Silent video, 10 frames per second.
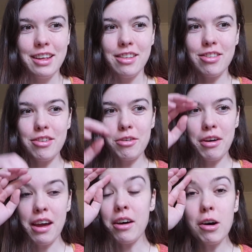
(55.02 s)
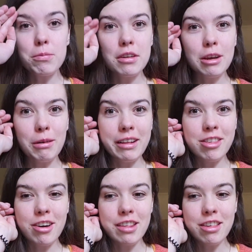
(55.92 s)
So I hope that you will
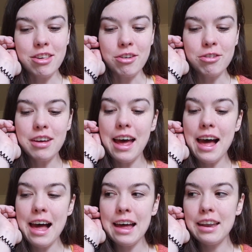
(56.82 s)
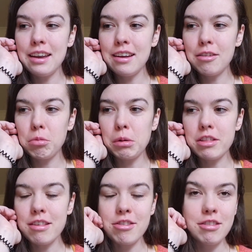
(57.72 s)
enjoy the show, and we will
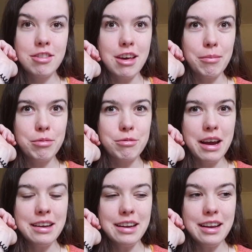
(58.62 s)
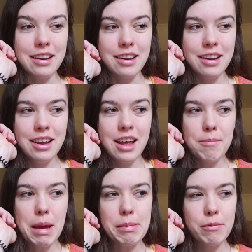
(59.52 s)
just jump right in.
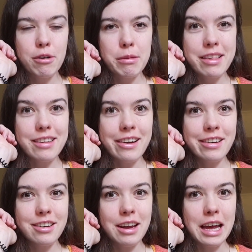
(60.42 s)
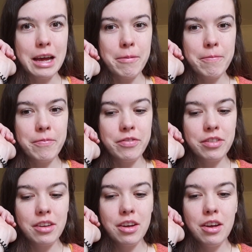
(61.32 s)
Maybe before we start,
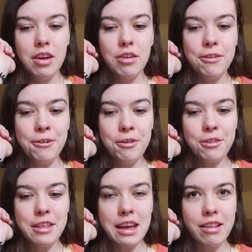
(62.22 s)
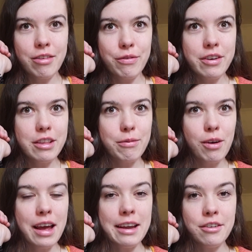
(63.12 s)
two things. First of all, I